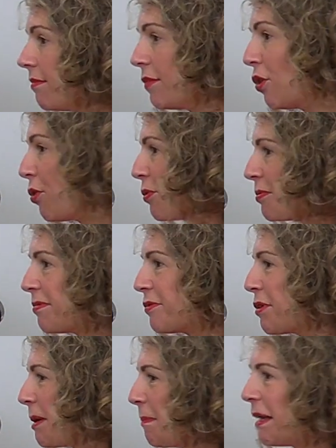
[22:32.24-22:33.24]
no
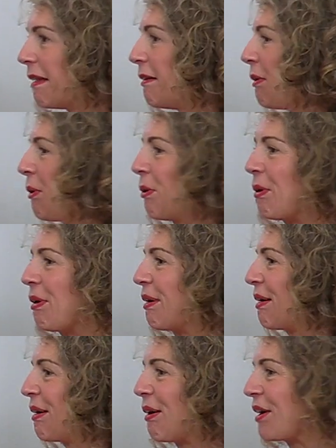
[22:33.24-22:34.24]
treatment
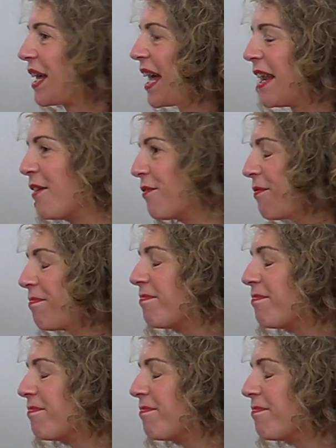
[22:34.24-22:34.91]
or kind of